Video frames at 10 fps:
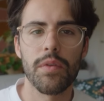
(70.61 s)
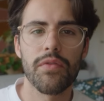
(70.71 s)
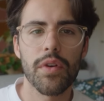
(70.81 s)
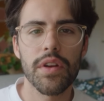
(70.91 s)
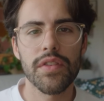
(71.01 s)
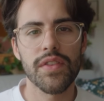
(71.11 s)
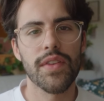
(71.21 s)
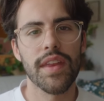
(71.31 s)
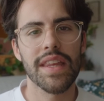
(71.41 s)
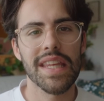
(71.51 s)
Before I used to
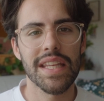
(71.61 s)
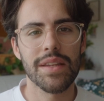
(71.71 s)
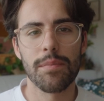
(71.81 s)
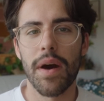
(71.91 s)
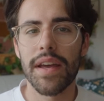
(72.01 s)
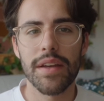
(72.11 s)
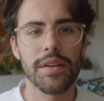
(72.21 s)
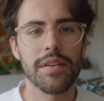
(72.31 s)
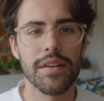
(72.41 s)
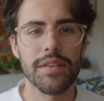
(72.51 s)
think that
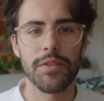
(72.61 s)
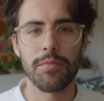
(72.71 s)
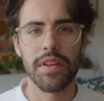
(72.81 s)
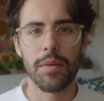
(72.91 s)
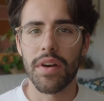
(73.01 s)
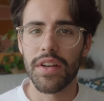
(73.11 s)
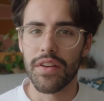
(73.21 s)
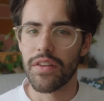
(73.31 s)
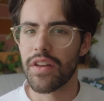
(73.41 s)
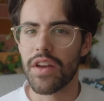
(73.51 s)
buying and spending money
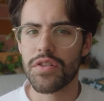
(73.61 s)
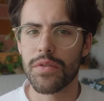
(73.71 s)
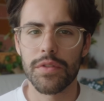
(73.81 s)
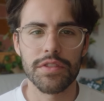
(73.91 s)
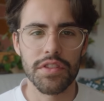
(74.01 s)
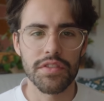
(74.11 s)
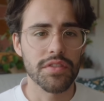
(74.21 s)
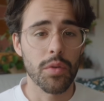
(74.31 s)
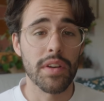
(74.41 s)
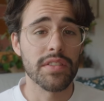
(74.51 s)
on education was
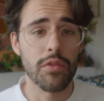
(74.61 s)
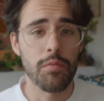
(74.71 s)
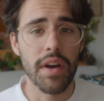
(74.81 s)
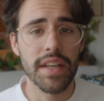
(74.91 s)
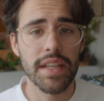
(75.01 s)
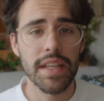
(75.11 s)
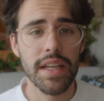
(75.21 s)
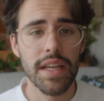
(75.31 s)
just a waste of money